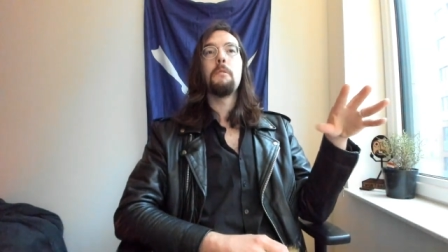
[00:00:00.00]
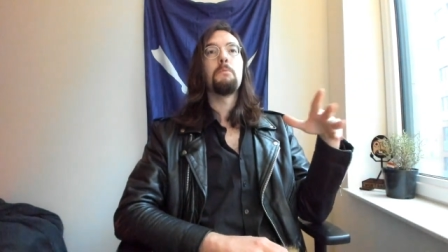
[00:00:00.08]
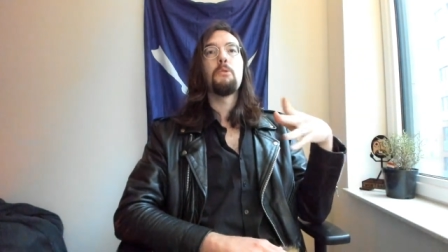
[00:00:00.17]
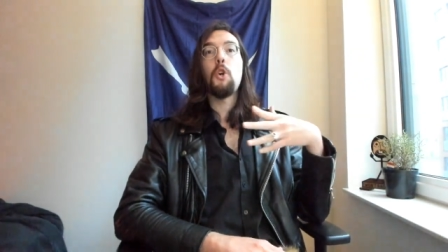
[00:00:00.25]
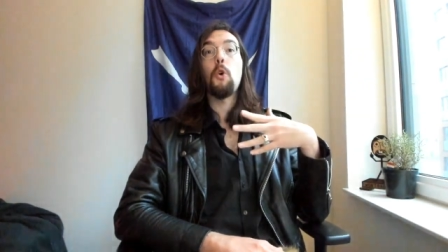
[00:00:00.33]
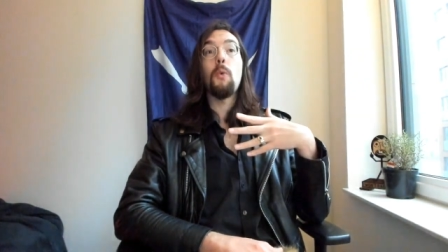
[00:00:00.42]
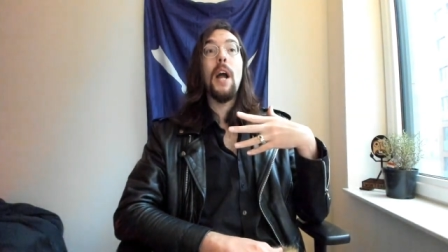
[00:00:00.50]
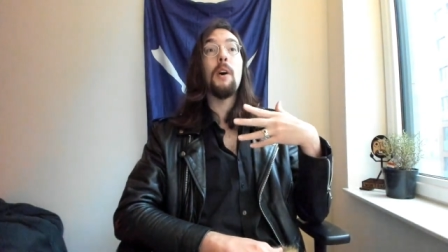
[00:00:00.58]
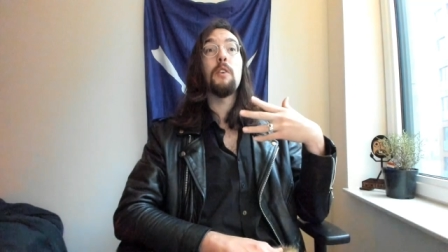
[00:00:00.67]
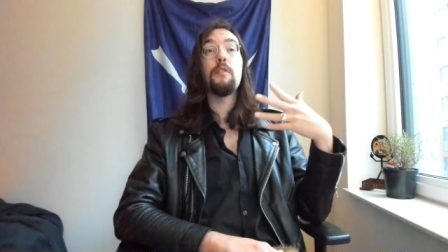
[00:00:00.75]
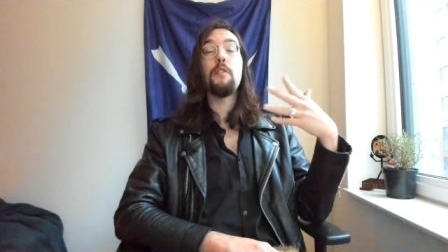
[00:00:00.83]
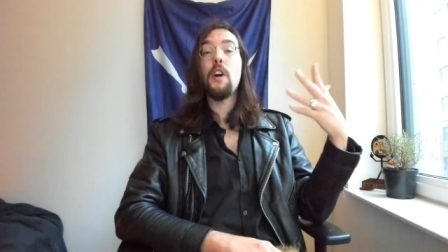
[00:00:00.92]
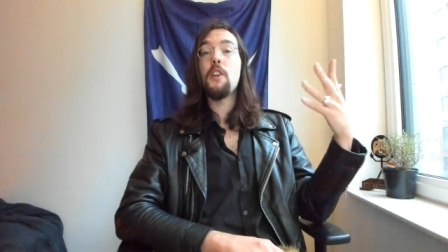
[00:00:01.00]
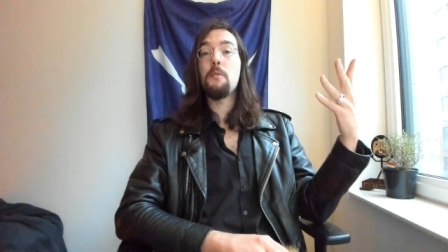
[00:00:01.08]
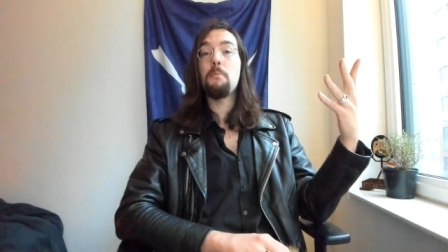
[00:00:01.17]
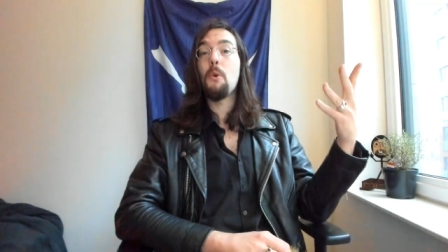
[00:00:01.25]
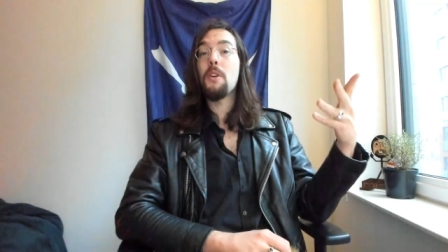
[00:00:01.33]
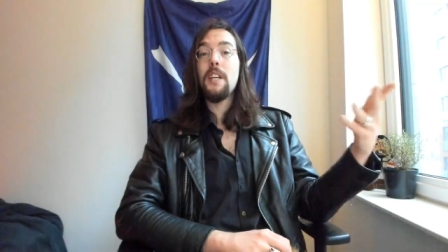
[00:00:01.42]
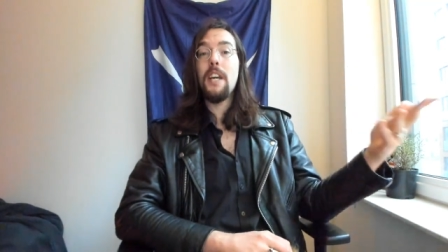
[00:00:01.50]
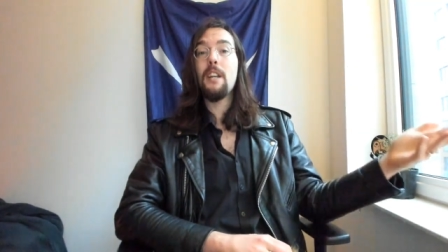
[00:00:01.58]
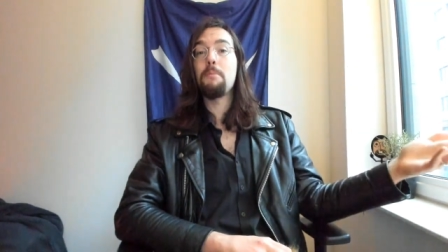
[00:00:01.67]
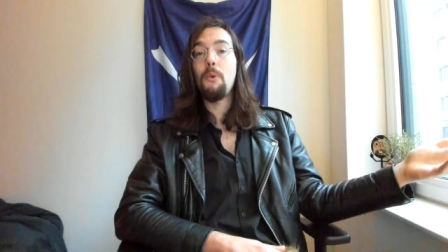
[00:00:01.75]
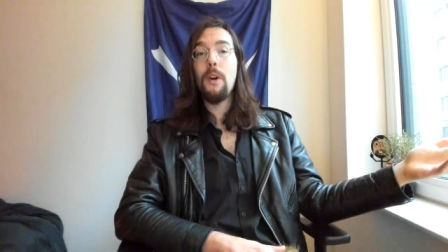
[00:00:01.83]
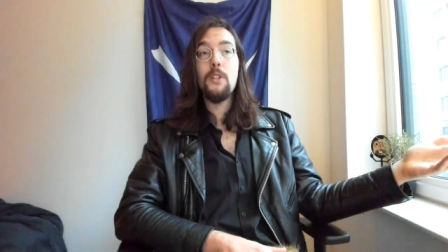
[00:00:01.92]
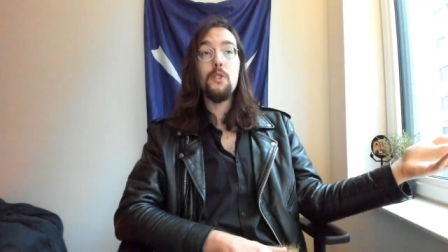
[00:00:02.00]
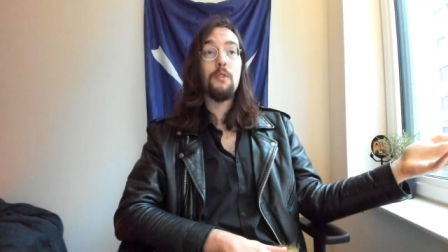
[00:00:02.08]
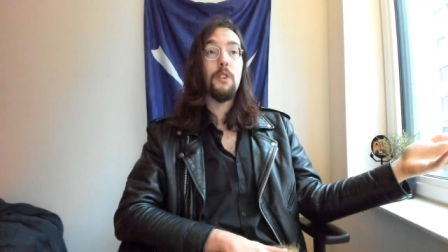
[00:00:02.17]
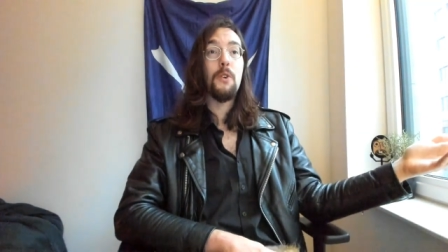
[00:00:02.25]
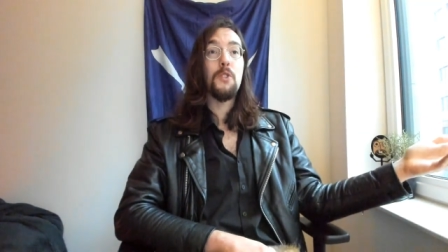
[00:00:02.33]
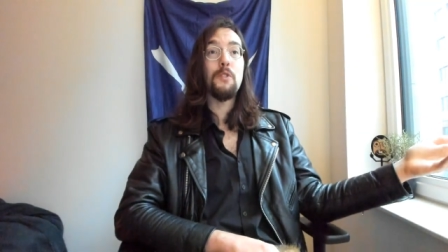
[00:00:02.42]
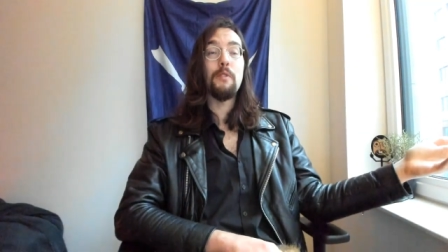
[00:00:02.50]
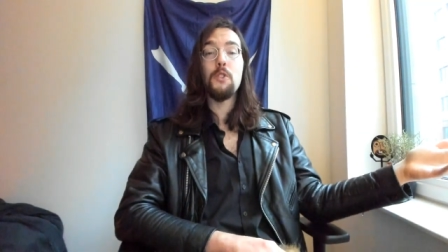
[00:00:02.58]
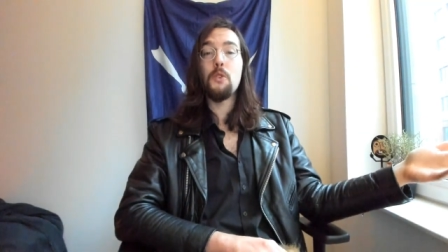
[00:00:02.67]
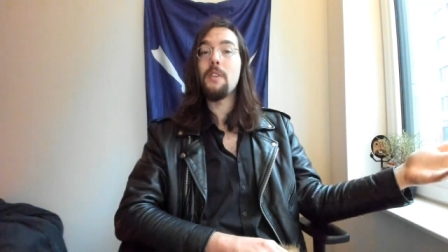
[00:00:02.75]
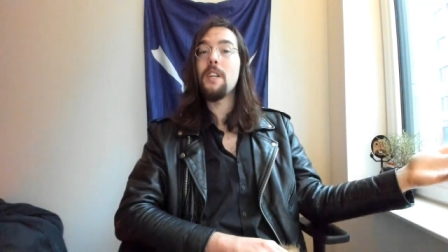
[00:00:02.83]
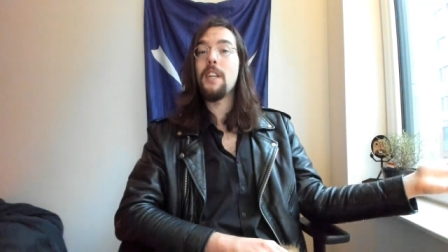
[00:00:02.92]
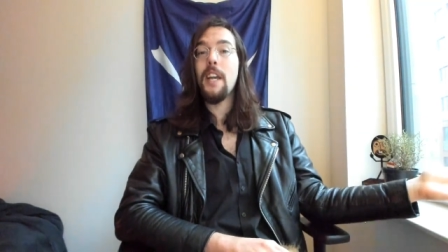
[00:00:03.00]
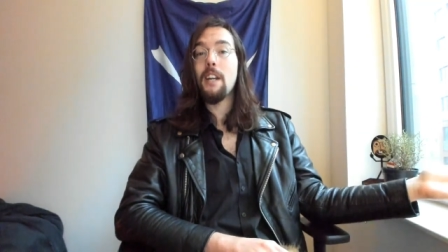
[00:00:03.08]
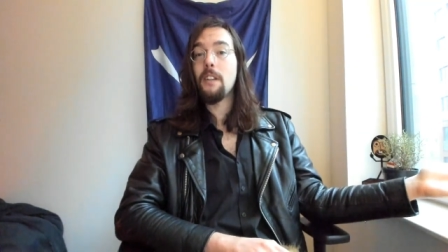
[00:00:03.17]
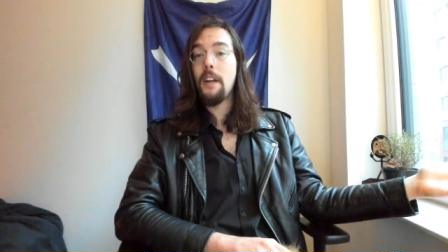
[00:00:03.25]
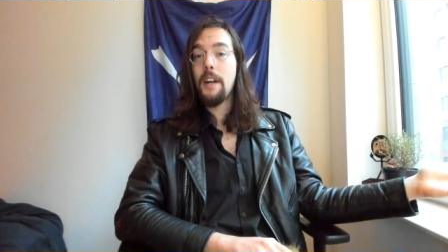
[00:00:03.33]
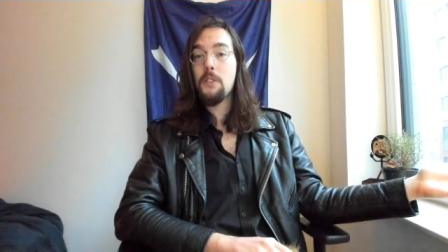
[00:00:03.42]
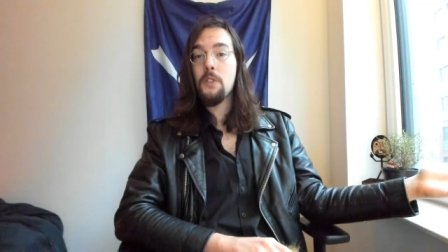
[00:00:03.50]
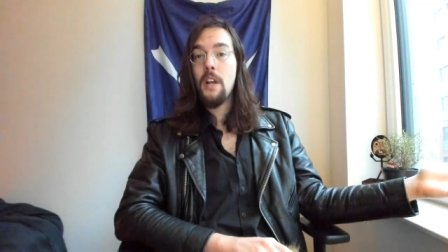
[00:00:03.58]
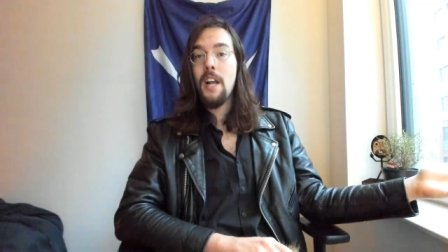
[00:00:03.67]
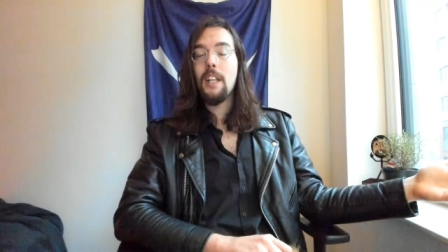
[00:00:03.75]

crowdfund more data points for those of us who need to analyze?